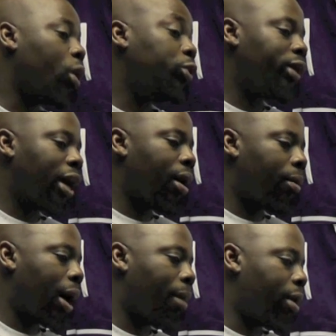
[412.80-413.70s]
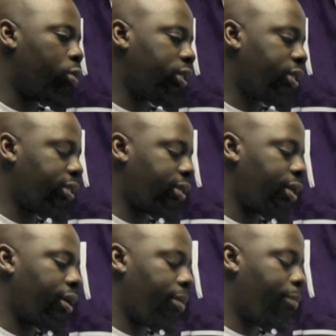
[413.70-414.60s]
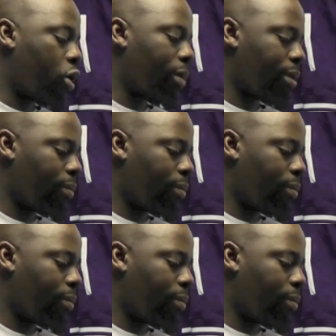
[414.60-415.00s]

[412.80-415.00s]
What we are about is empowering